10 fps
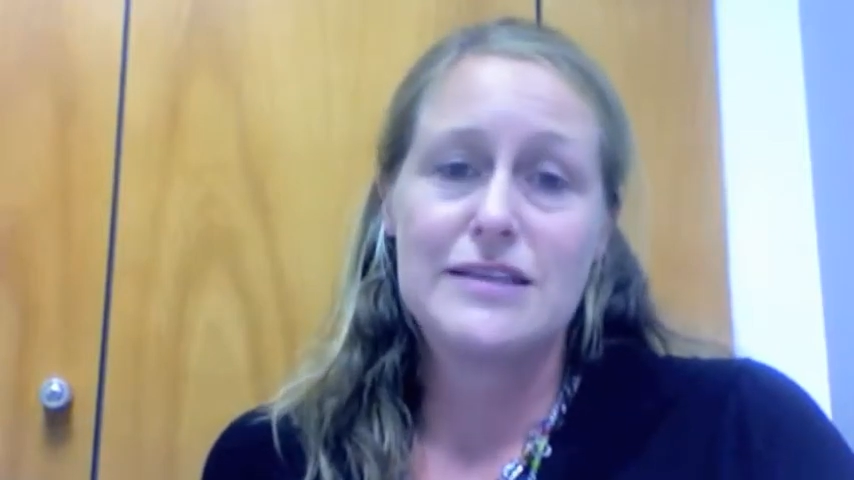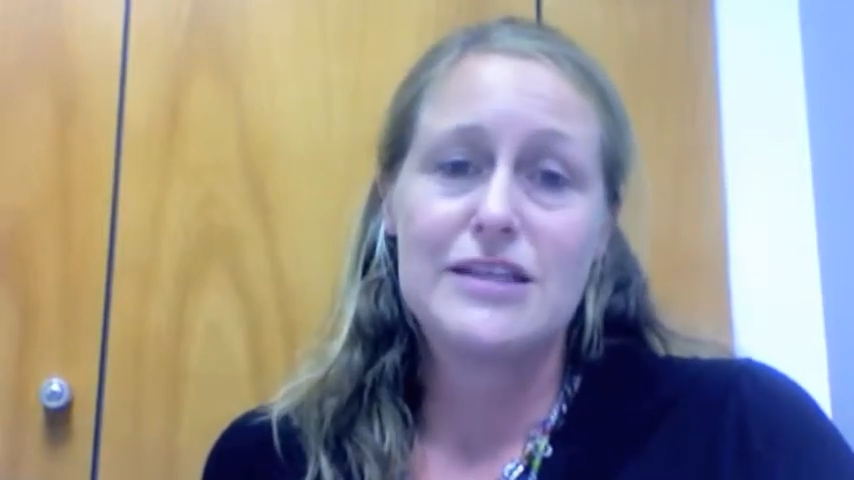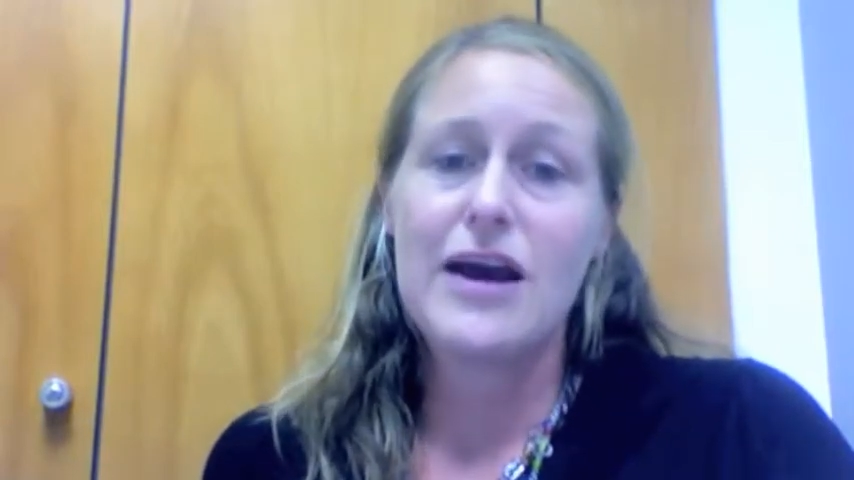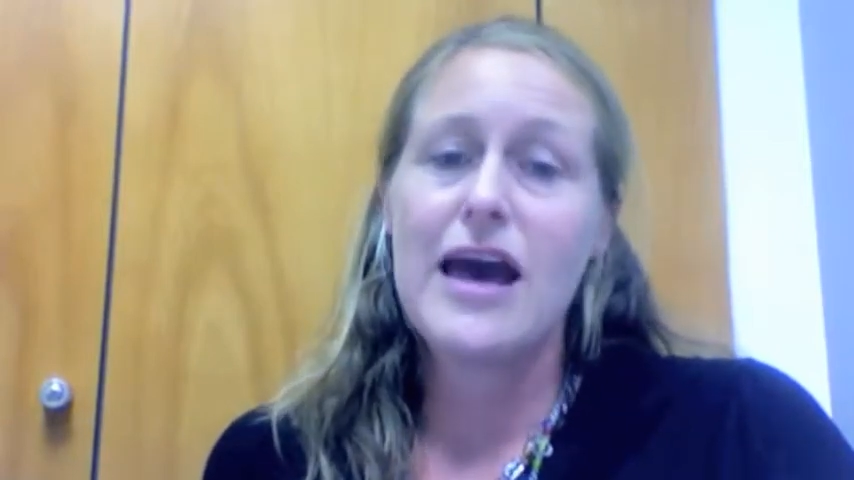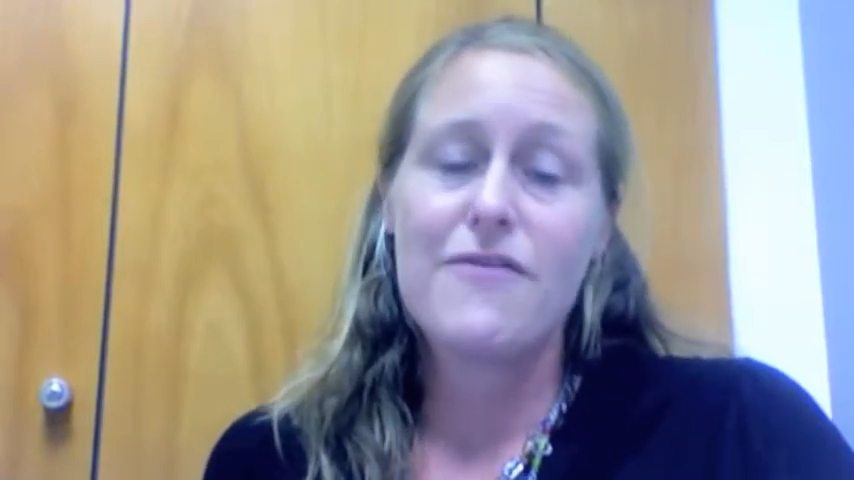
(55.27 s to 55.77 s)
and
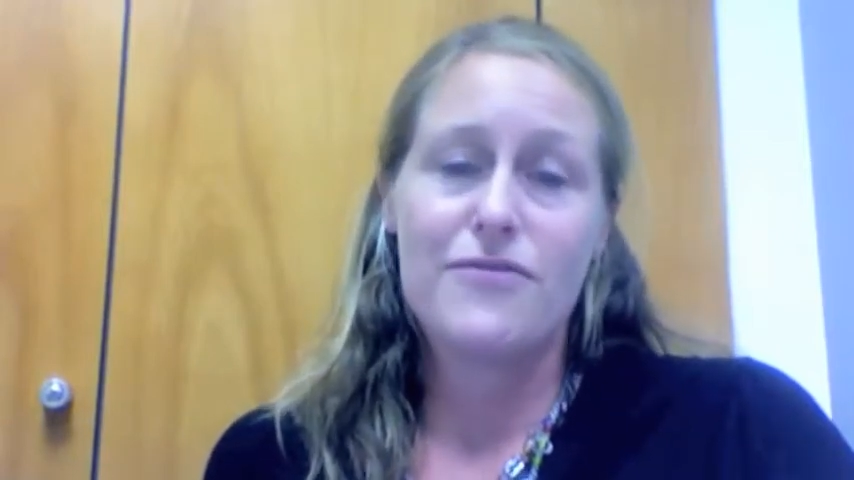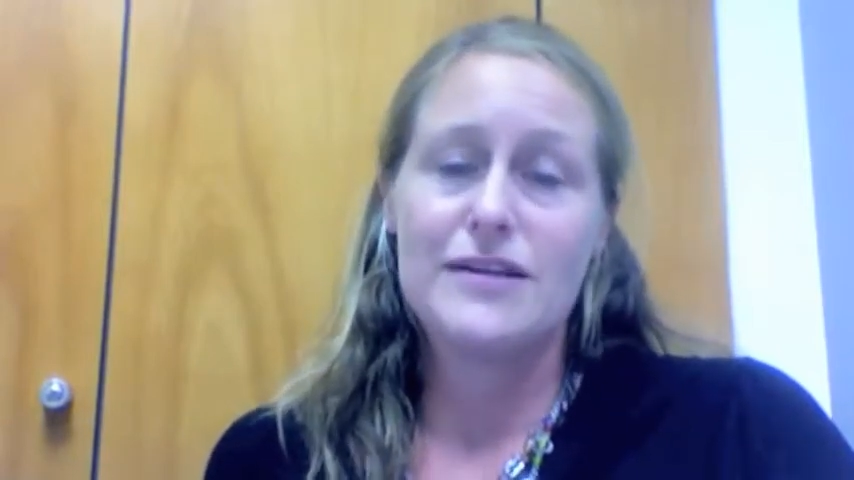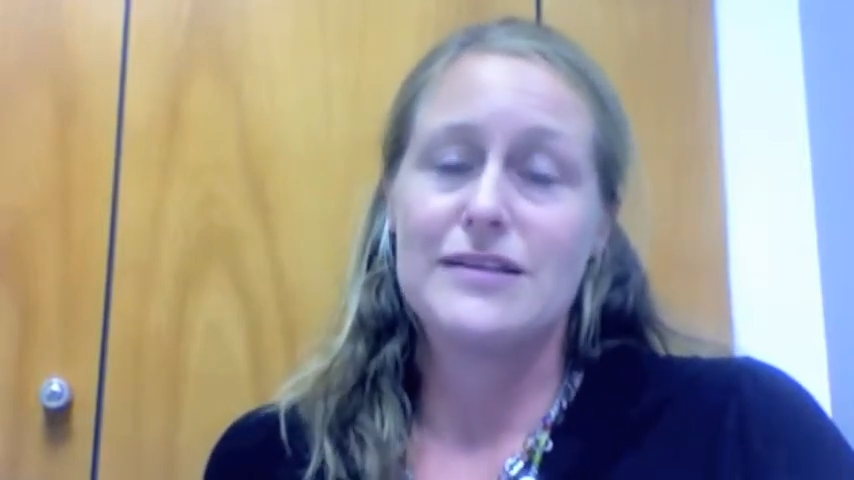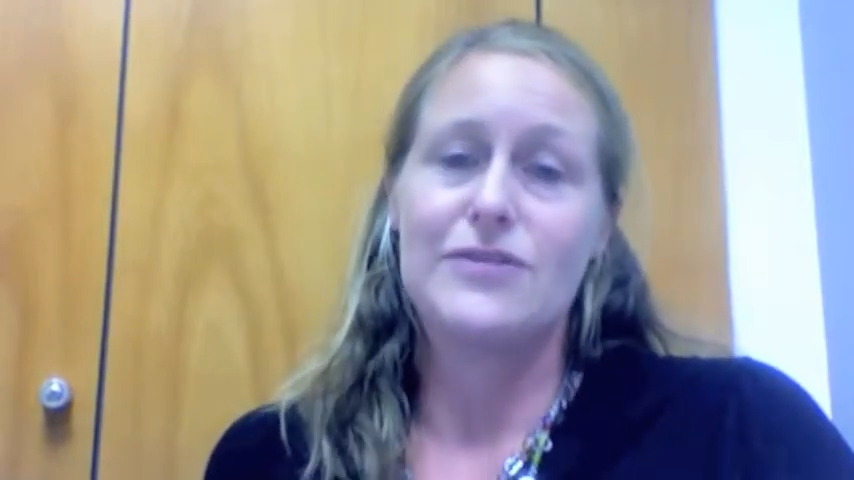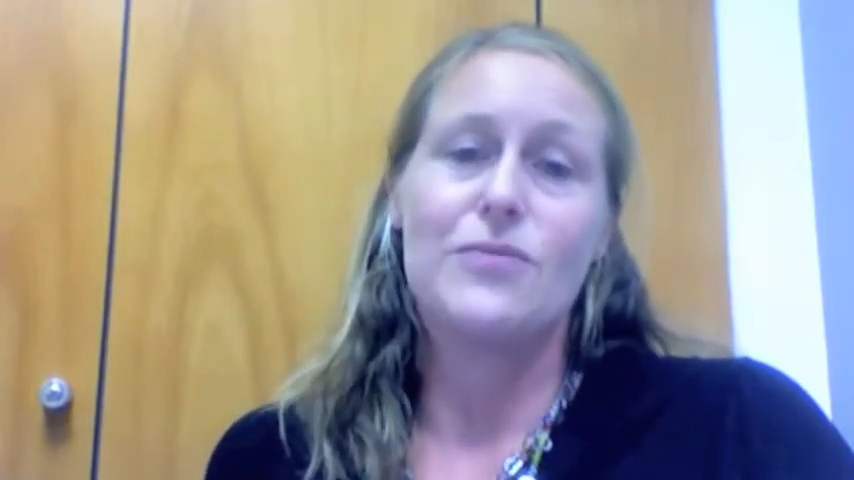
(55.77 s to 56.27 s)
so
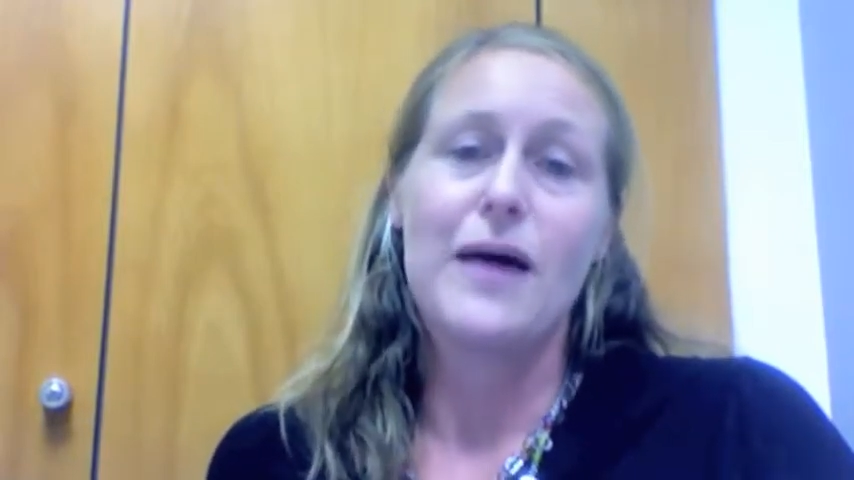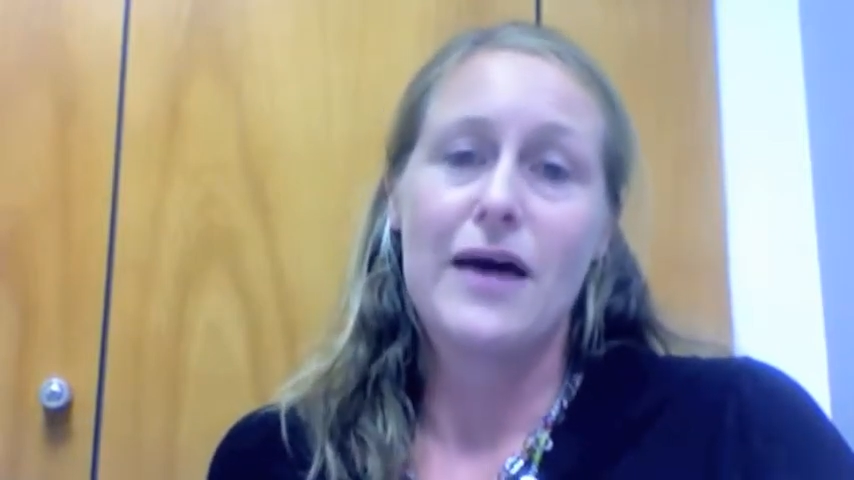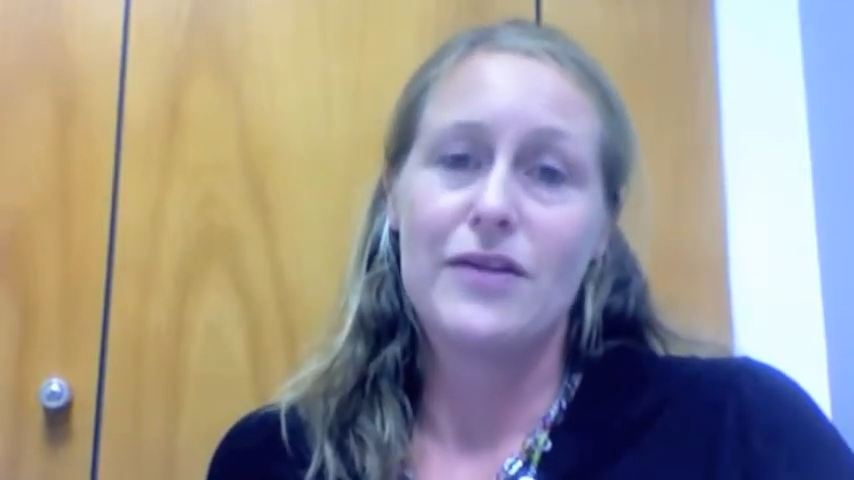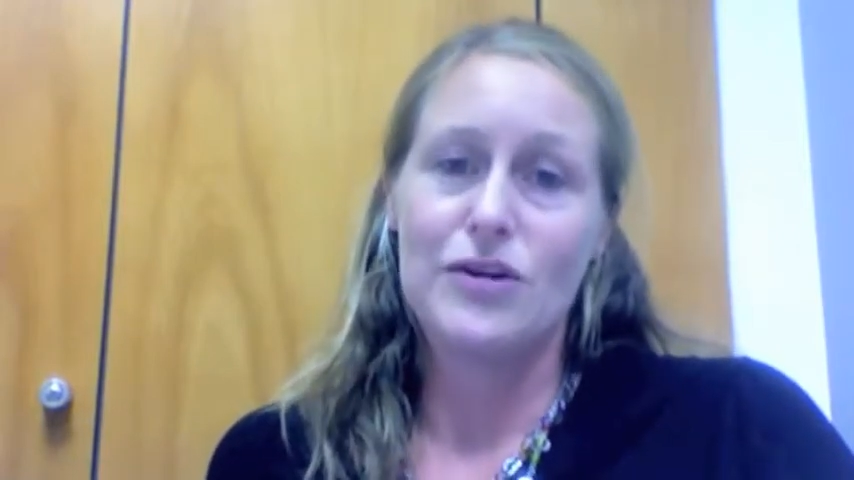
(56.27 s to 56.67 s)
every single pound